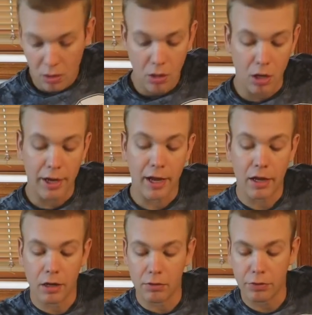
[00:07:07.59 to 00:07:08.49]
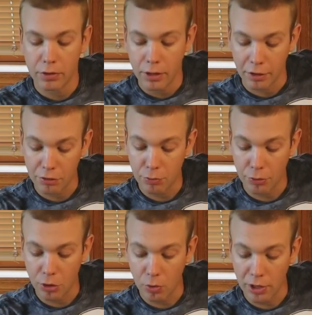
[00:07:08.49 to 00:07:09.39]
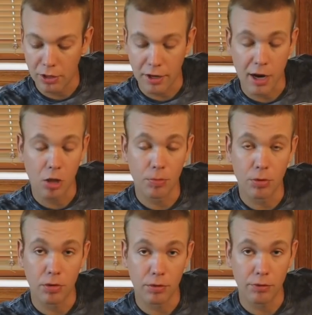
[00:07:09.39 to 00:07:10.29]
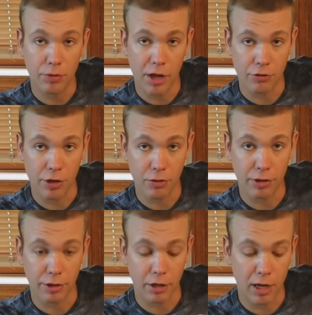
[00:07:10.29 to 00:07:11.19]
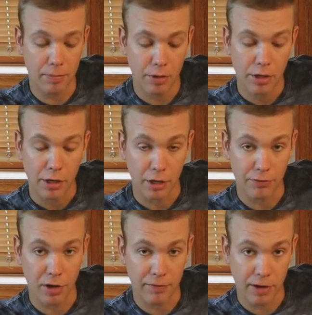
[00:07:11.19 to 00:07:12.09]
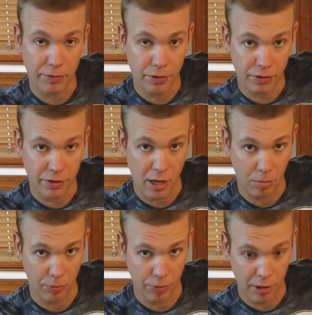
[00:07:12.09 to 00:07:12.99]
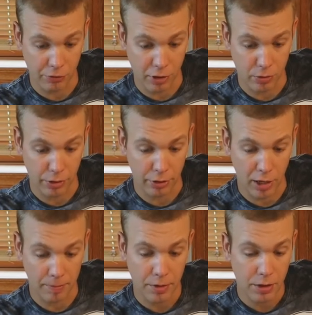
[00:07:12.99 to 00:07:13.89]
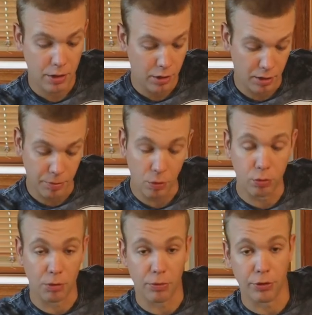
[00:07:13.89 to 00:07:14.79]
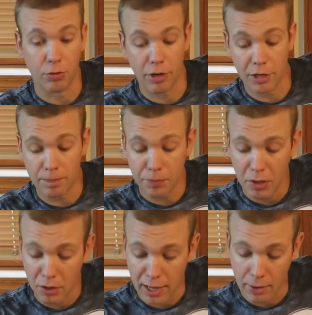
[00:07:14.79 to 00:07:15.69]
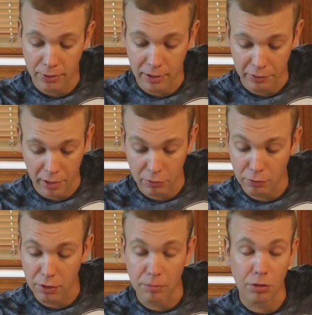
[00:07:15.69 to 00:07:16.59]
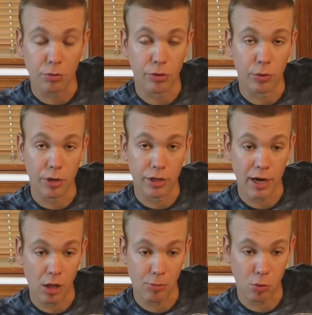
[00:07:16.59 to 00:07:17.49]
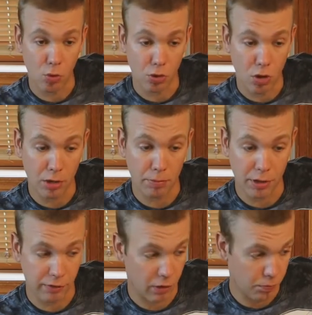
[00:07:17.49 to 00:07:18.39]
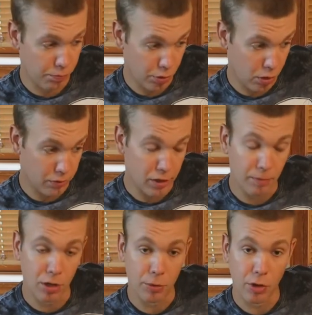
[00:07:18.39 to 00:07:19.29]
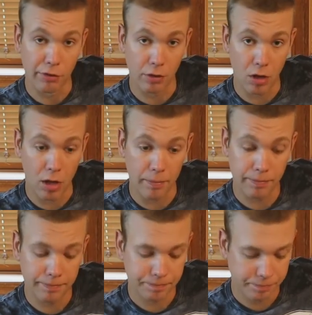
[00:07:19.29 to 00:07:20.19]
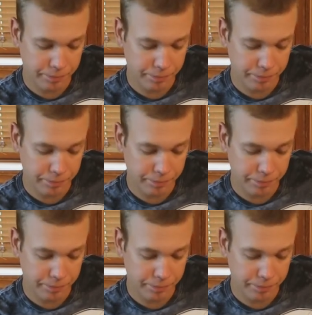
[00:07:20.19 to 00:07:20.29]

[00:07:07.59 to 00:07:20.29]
I have a .308 caliber flash hider end cap and a .556 caliber flash hider end cap. They both work pretty great. Nowadays, I just leave the .308 caliber one on because I put it on the MWS a lot.